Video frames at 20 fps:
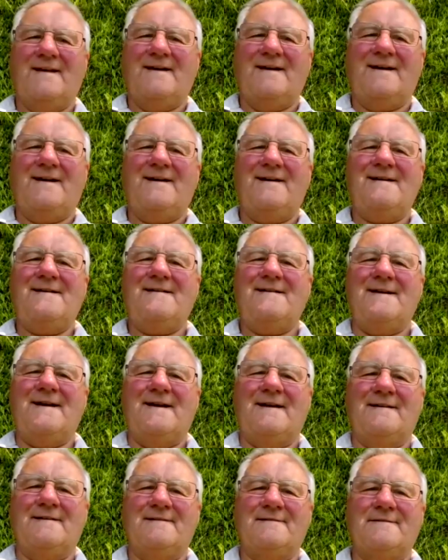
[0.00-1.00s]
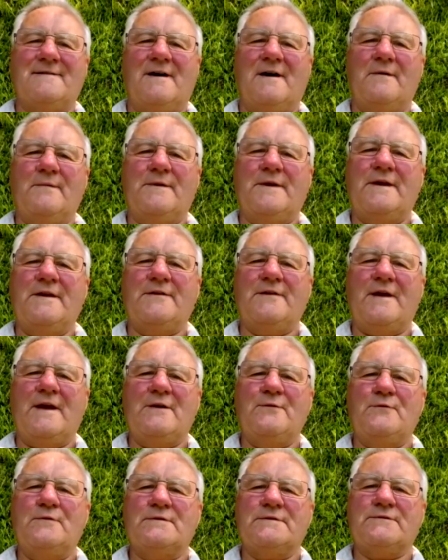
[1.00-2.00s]
Hi, I'm Keith
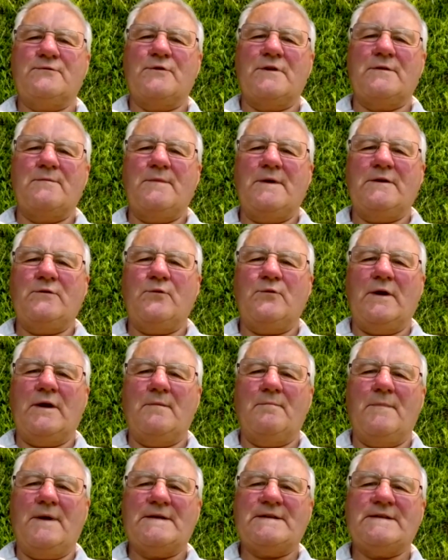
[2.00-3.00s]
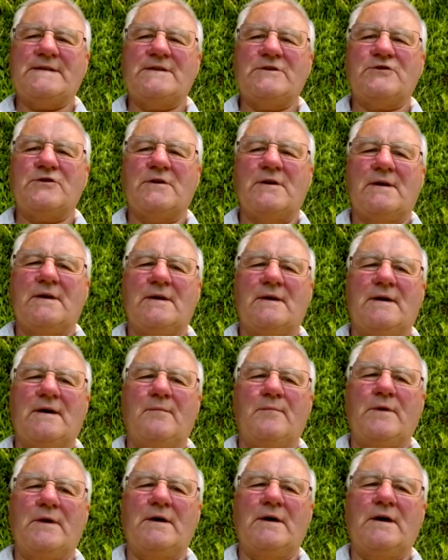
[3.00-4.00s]
Haywood with a midweek message on
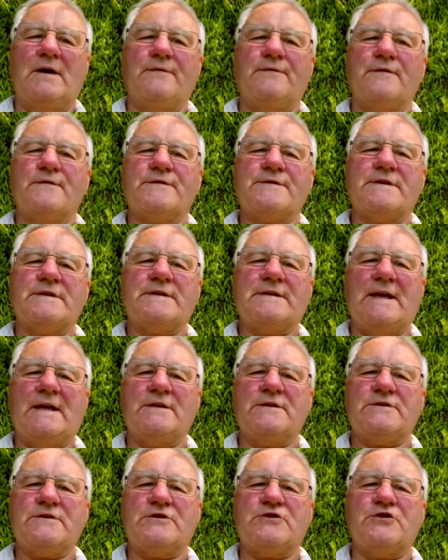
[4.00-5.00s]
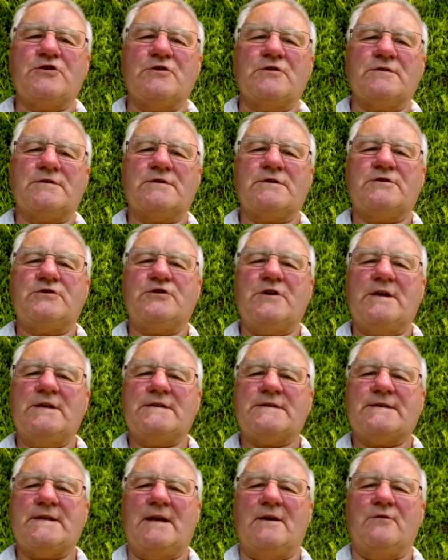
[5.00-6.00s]
behalf of St Anne's Church,
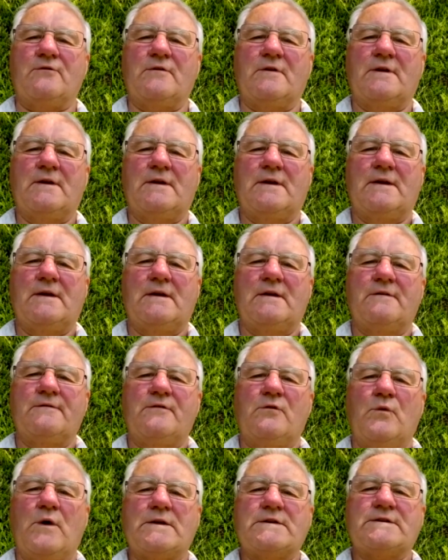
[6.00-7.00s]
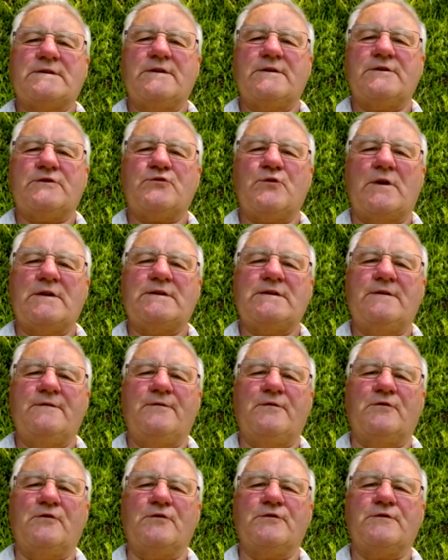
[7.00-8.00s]
Chasetown, for Wednesday the
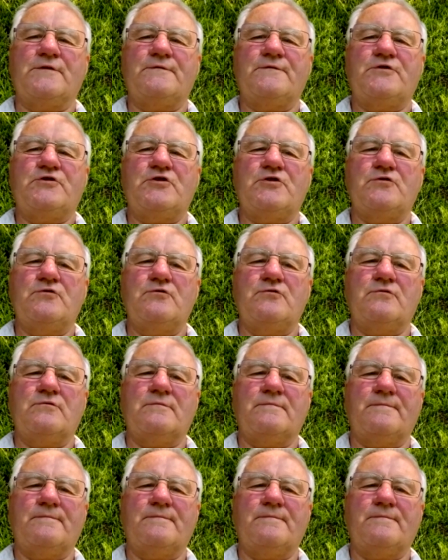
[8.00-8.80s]
24th of June.